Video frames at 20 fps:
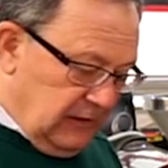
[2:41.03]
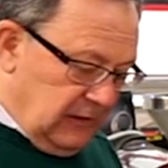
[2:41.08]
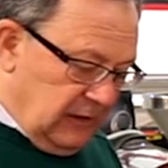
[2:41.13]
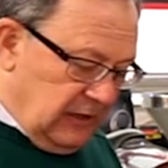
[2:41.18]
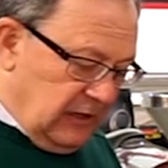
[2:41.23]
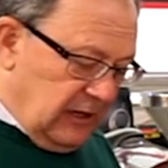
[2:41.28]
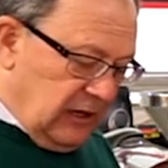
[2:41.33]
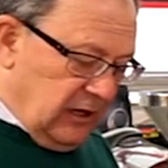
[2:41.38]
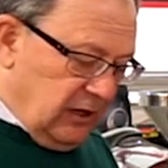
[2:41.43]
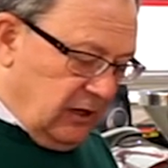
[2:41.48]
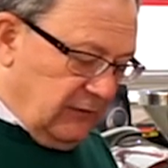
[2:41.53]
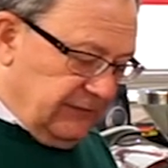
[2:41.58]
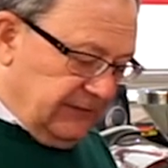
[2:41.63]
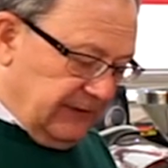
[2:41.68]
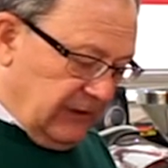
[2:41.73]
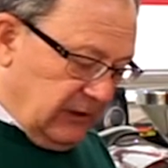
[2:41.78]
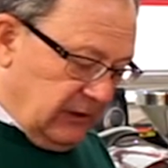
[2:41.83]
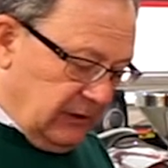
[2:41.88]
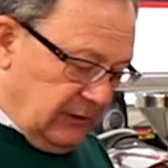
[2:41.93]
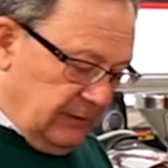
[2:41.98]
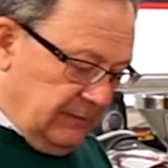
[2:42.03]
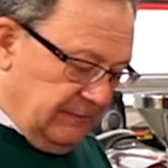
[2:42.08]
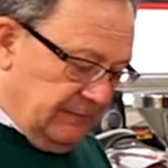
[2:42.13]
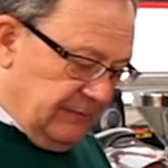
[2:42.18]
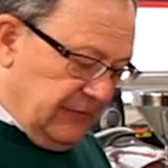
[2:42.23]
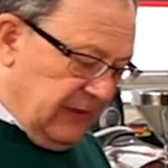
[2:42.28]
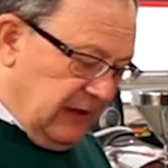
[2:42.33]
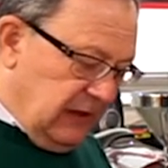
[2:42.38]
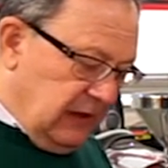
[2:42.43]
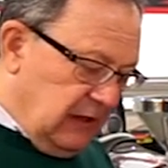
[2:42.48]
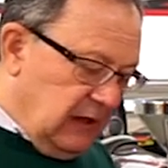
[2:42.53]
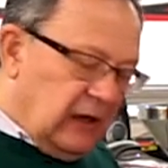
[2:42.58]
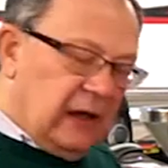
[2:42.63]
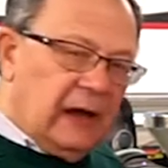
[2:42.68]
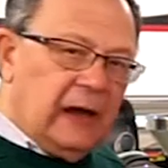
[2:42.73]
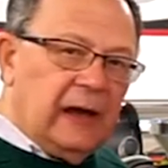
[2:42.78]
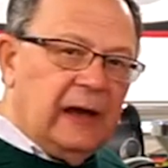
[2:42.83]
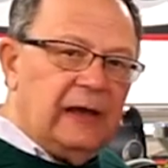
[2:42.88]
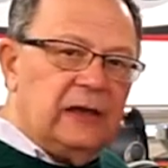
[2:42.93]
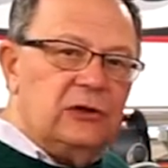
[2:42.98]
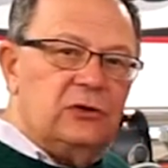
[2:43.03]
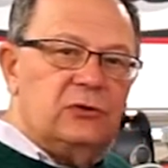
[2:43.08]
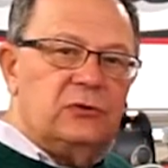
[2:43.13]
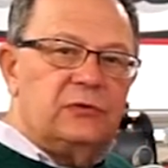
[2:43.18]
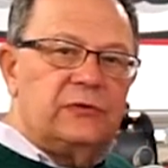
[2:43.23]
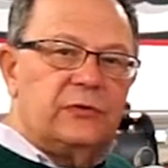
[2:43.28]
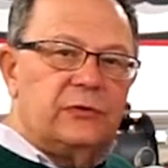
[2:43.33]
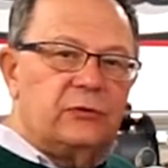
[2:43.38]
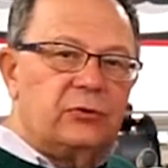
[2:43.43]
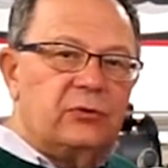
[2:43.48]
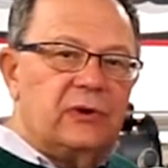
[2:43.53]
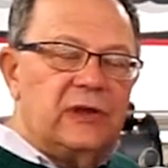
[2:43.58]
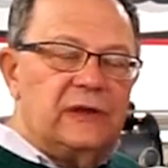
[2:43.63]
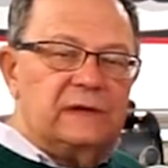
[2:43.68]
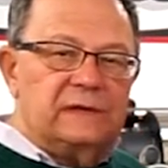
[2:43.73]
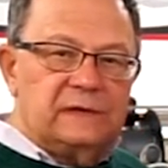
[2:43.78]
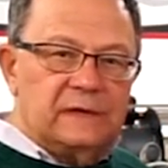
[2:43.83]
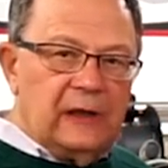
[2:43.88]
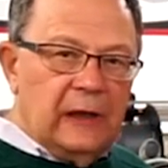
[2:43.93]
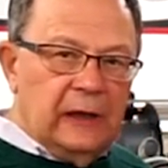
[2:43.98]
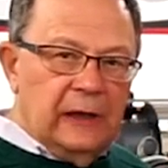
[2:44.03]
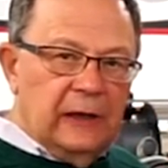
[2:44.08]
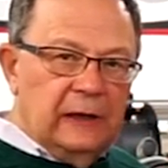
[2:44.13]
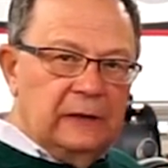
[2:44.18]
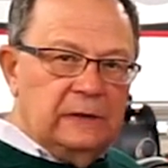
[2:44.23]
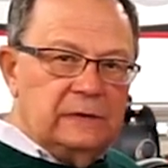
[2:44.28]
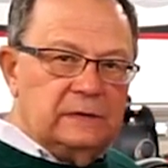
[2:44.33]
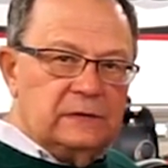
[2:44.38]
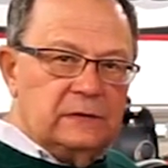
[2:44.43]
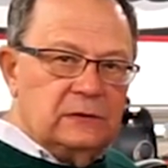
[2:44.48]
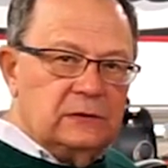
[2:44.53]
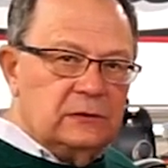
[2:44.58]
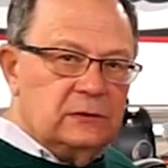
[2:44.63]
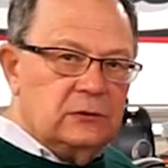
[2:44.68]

Airflow. I use 3 settings.